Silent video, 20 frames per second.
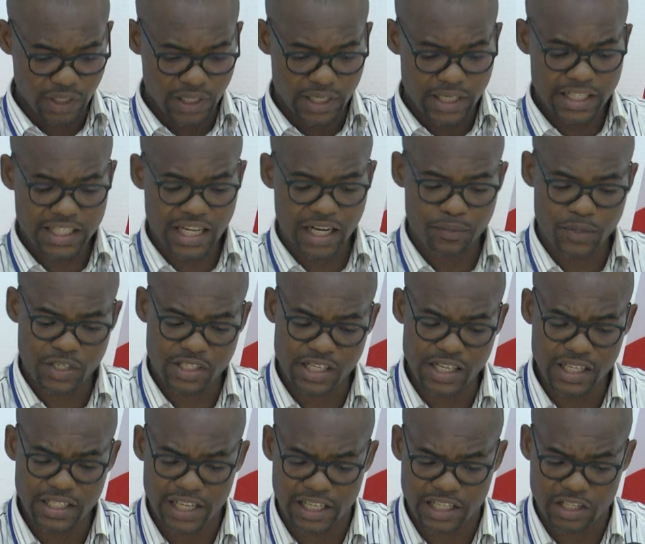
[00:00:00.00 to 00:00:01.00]
It can be
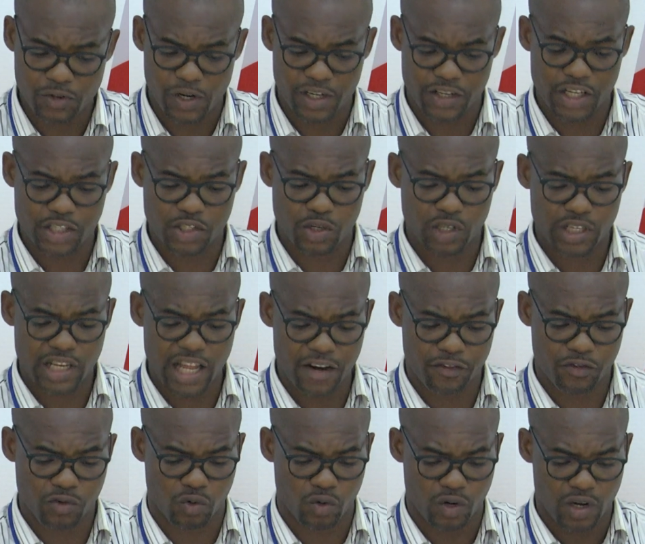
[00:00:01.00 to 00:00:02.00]
seen that the radiation
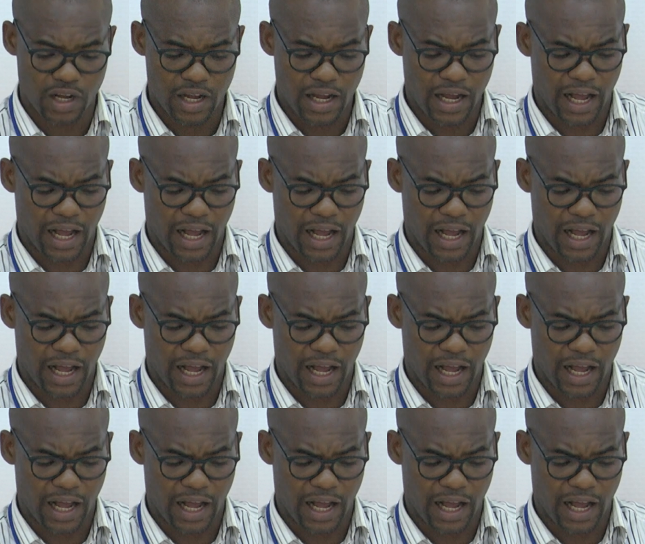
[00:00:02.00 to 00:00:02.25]
level